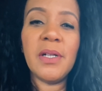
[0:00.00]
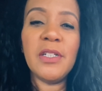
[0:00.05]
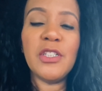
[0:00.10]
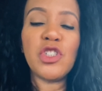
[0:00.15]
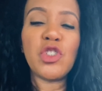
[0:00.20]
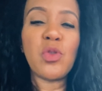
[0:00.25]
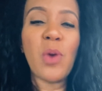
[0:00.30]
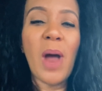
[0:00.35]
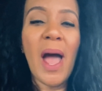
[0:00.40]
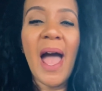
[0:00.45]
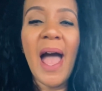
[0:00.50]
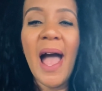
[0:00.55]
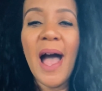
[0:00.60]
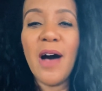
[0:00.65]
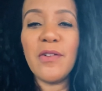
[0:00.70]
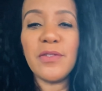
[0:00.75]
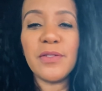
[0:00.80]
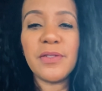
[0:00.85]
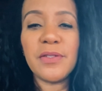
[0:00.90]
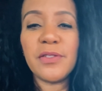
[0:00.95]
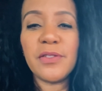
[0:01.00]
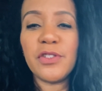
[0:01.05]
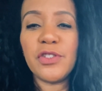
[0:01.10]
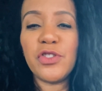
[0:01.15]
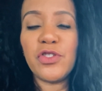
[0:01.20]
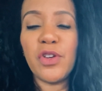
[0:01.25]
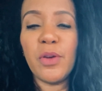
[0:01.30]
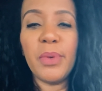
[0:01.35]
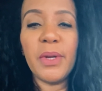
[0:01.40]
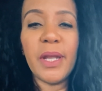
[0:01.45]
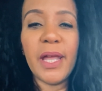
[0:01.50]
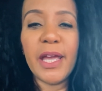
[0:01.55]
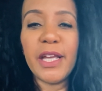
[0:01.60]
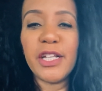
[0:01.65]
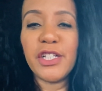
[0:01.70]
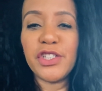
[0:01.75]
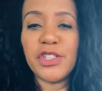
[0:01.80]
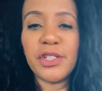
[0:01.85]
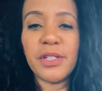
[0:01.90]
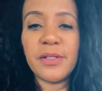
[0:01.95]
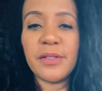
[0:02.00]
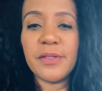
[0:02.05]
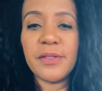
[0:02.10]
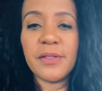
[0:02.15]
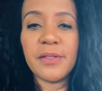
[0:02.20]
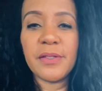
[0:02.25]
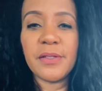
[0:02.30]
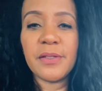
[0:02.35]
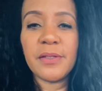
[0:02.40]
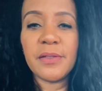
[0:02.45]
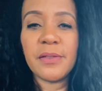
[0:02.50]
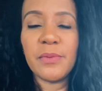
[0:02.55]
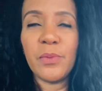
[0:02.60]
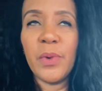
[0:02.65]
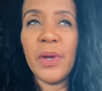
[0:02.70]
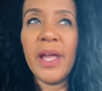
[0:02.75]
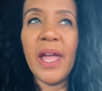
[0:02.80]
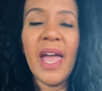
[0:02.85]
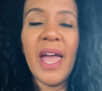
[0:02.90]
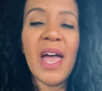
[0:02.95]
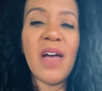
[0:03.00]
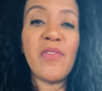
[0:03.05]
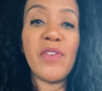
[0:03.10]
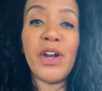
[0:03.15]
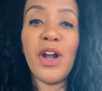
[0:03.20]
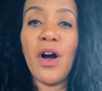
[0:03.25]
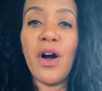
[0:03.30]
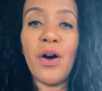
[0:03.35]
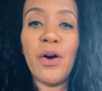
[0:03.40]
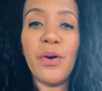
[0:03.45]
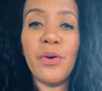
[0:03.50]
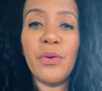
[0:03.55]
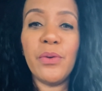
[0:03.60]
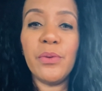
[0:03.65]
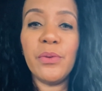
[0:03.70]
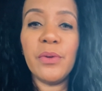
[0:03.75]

trials, tribulations. We have it all.